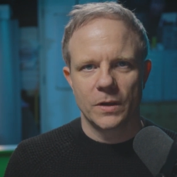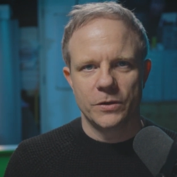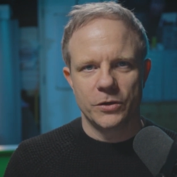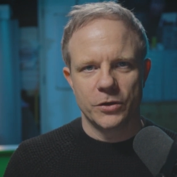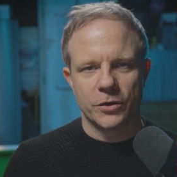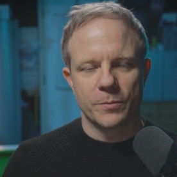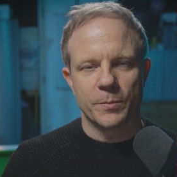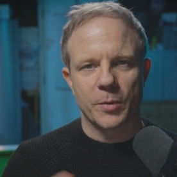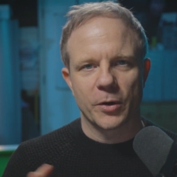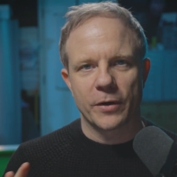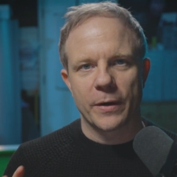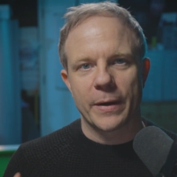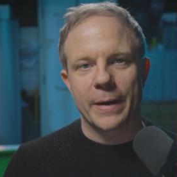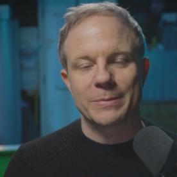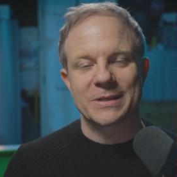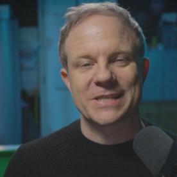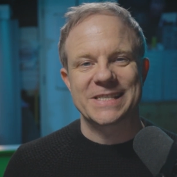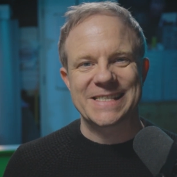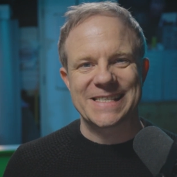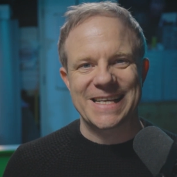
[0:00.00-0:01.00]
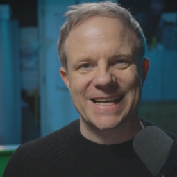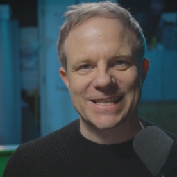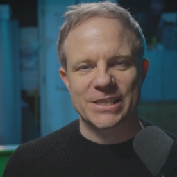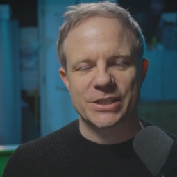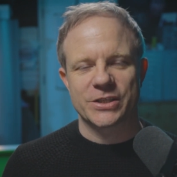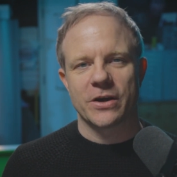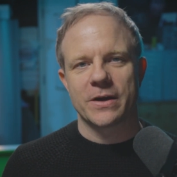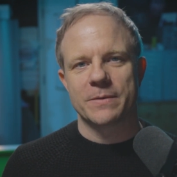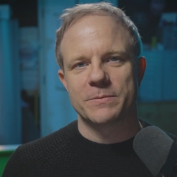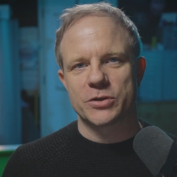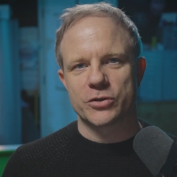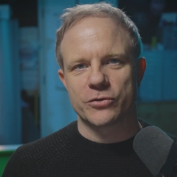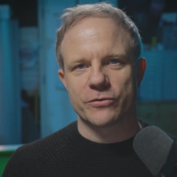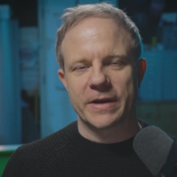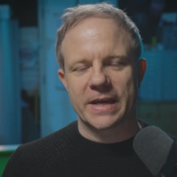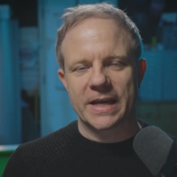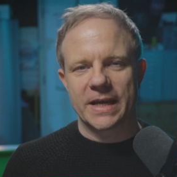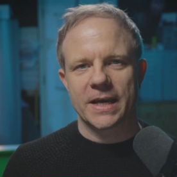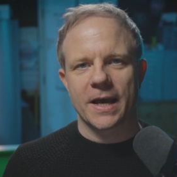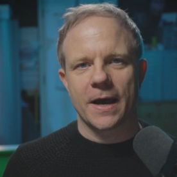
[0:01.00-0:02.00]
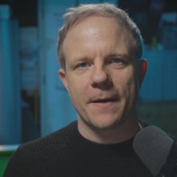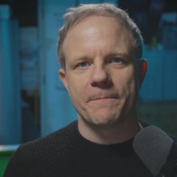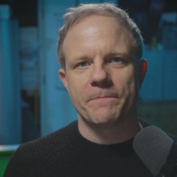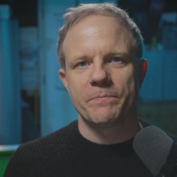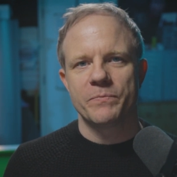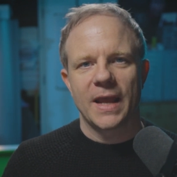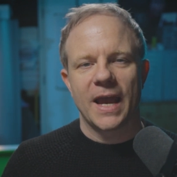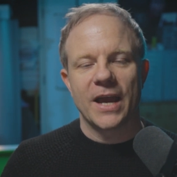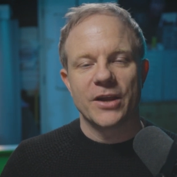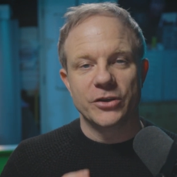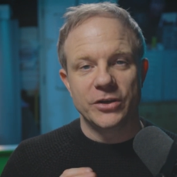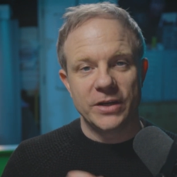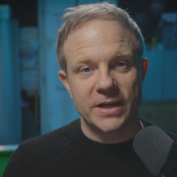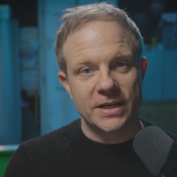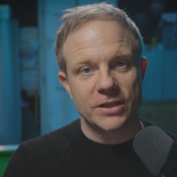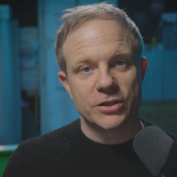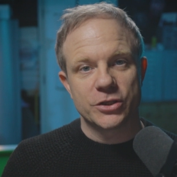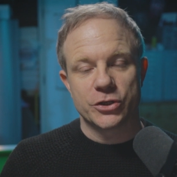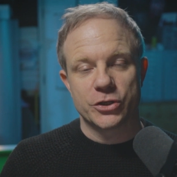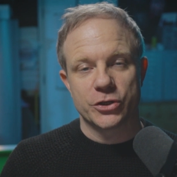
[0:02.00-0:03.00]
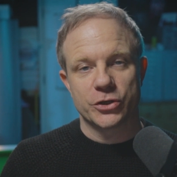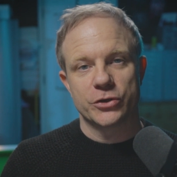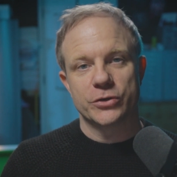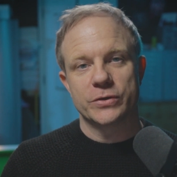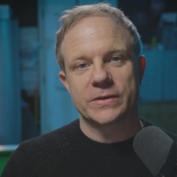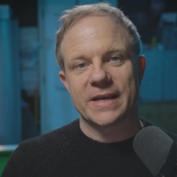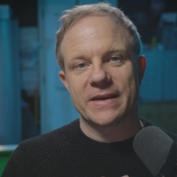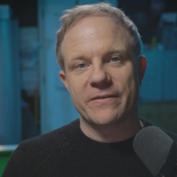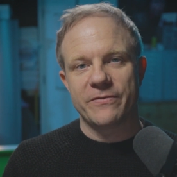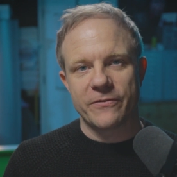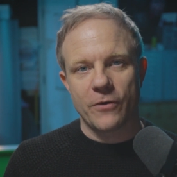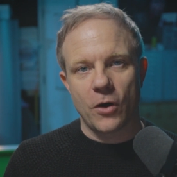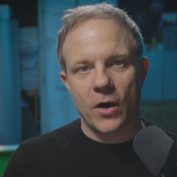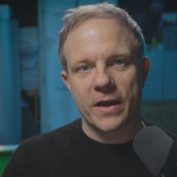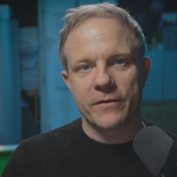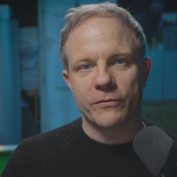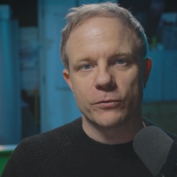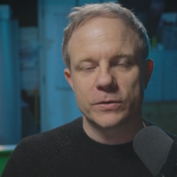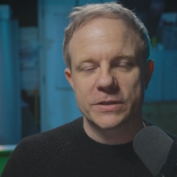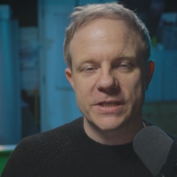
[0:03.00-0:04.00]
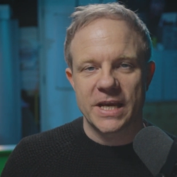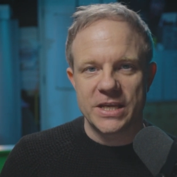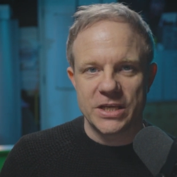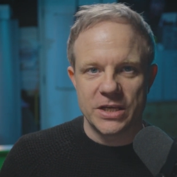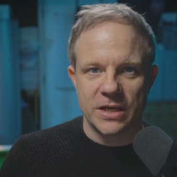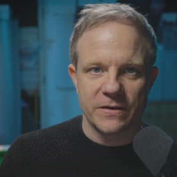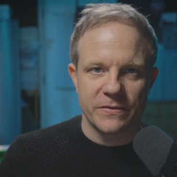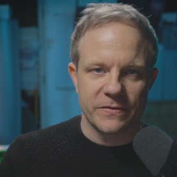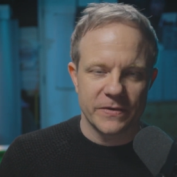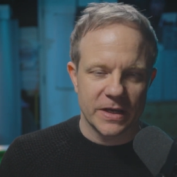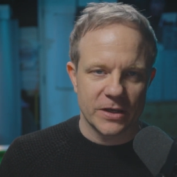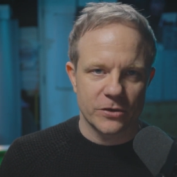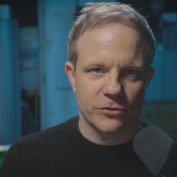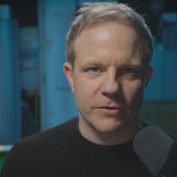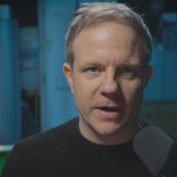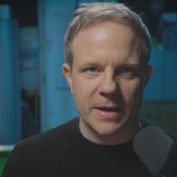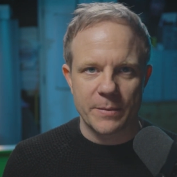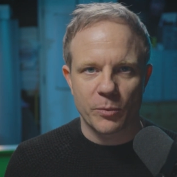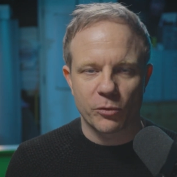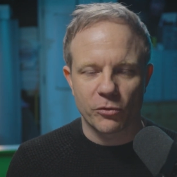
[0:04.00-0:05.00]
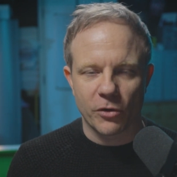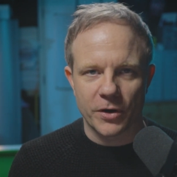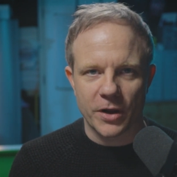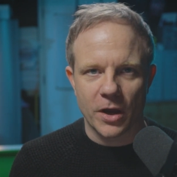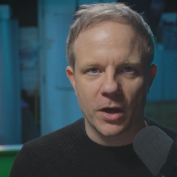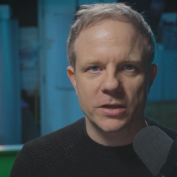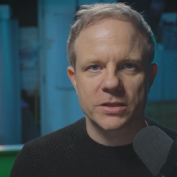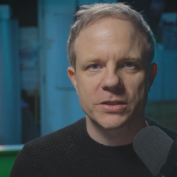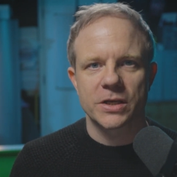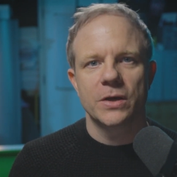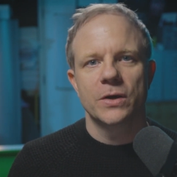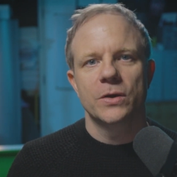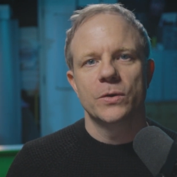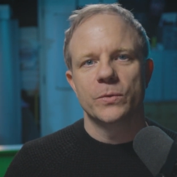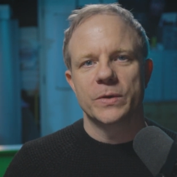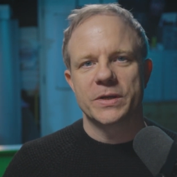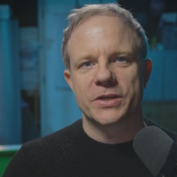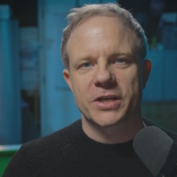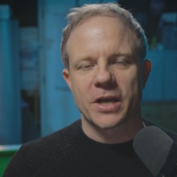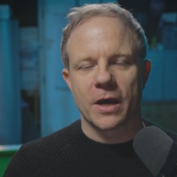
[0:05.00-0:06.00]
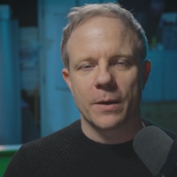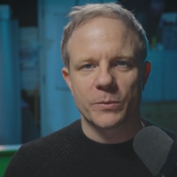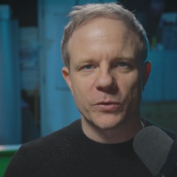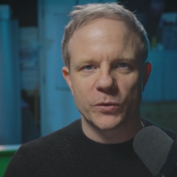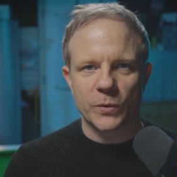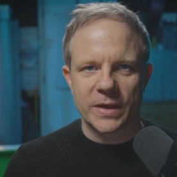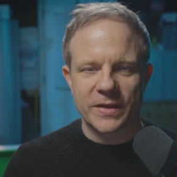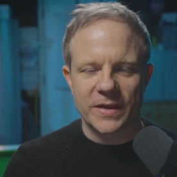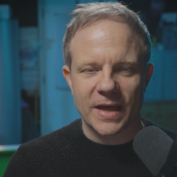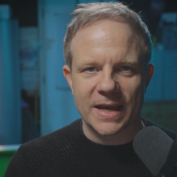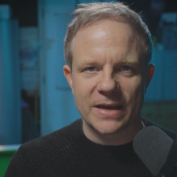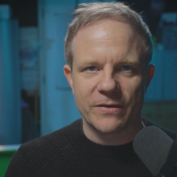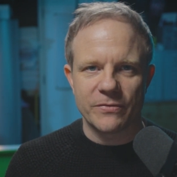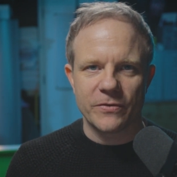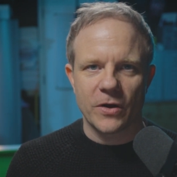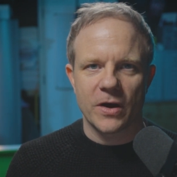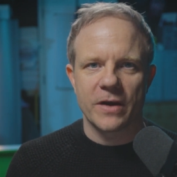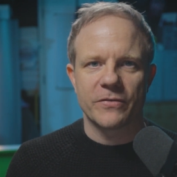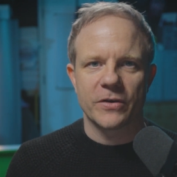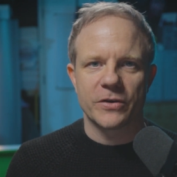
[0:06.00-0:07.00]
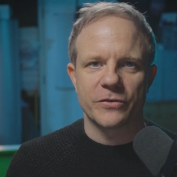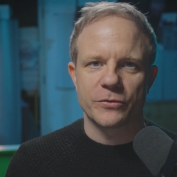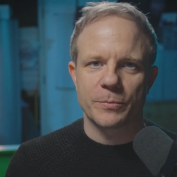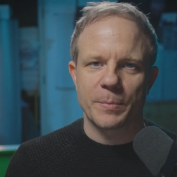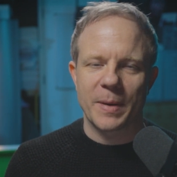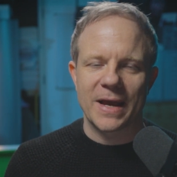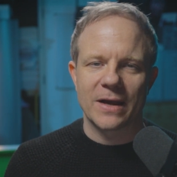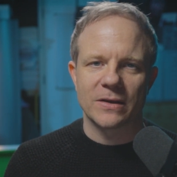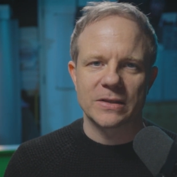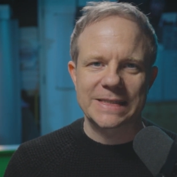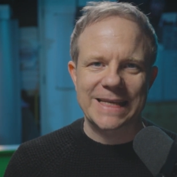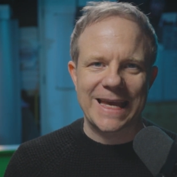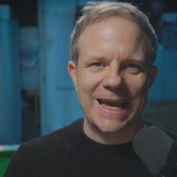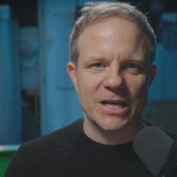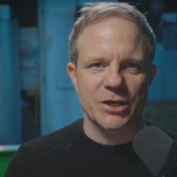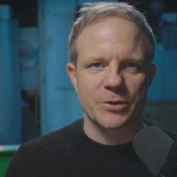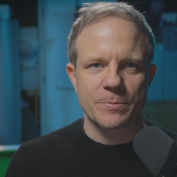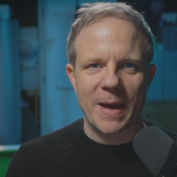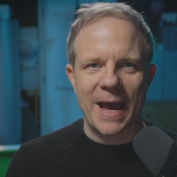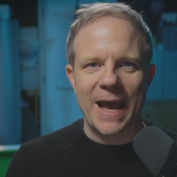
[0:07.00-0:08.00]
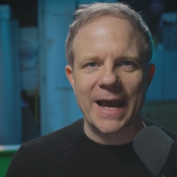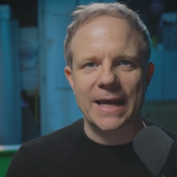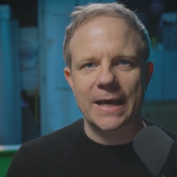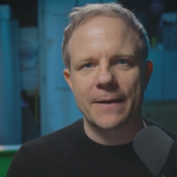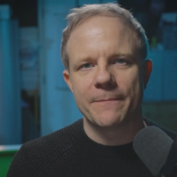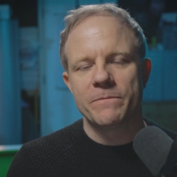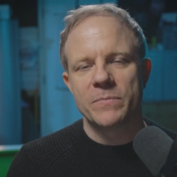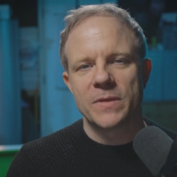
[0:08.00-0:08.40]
You can borrow up to 6 times your income, and you need to choose a 5 or 10-year fixed rate product, which comes with a £500 cashback.